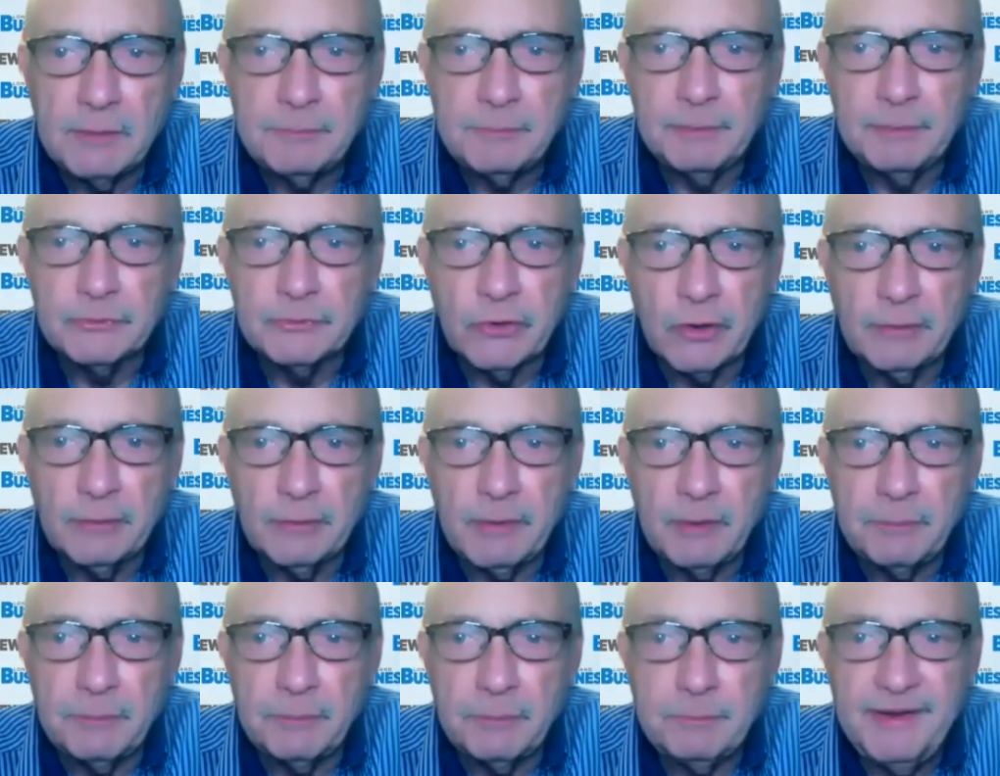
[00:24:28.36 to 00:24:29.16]
of people talking
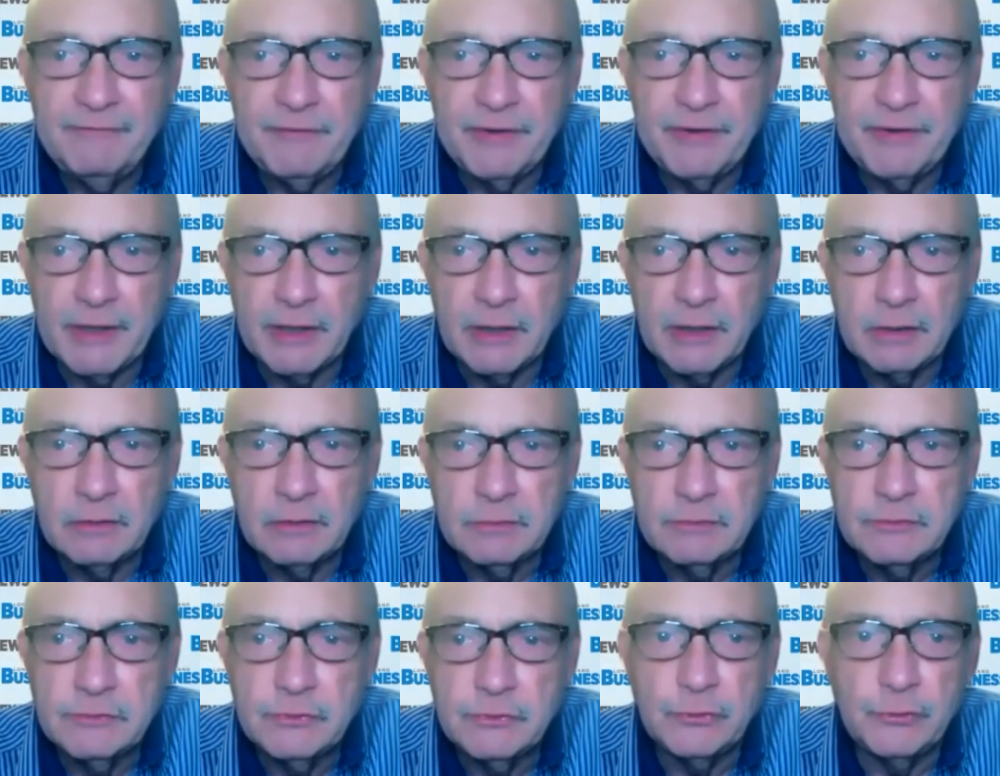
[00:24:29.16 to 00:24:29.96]
about pivoting
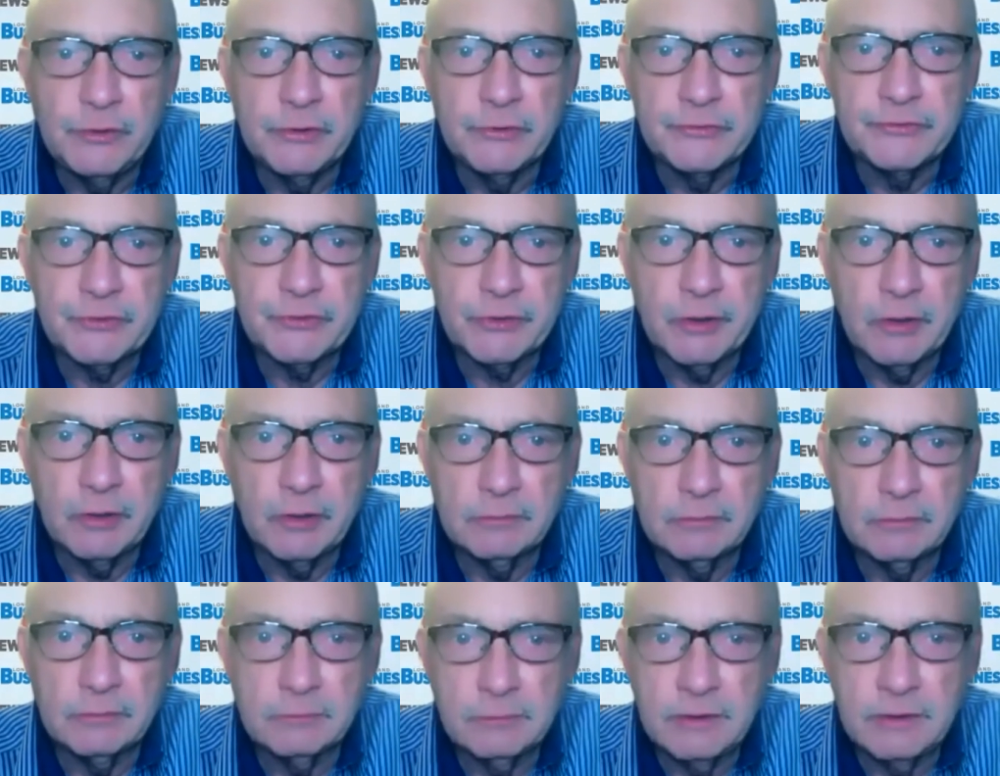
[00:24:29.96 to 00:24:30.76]
2 years ago
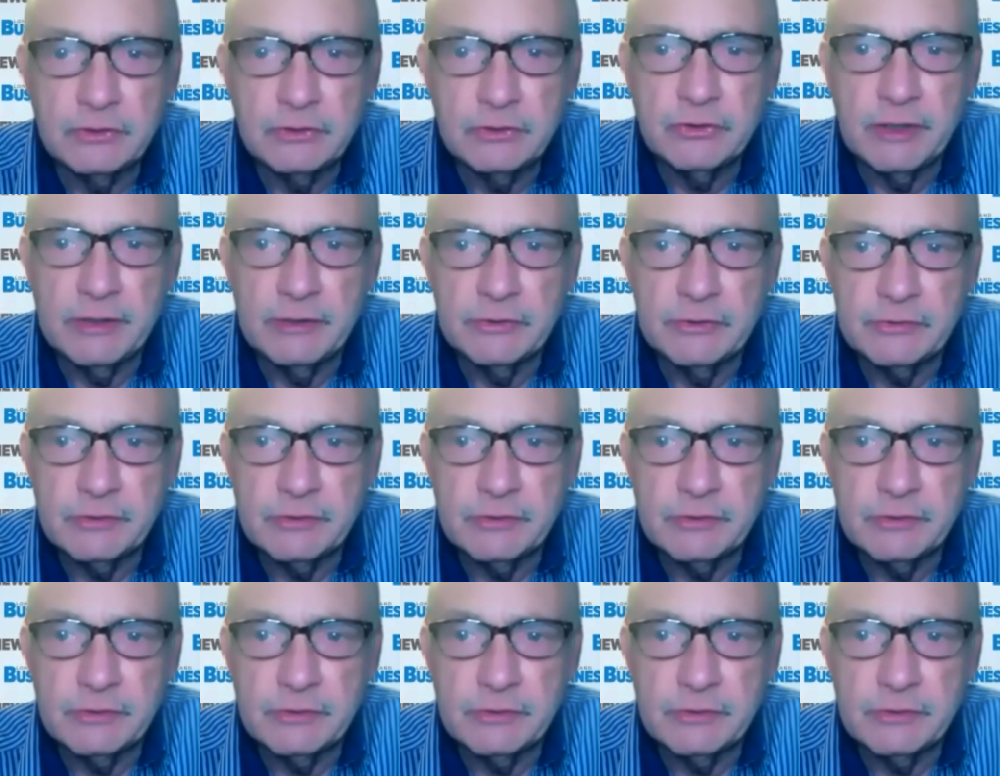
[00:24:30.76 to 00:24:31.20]
and change.